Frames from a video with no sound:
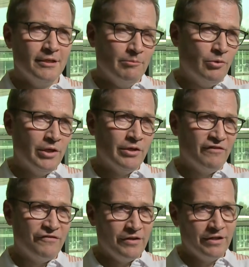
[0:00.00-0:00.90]
pulling
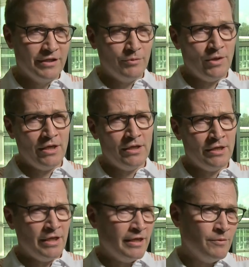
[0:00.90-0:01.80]
off
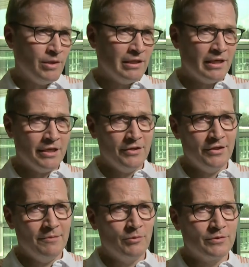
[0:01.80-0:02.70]
an event like he did
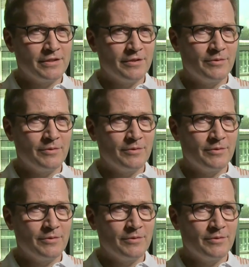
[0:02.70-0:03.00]
in Monza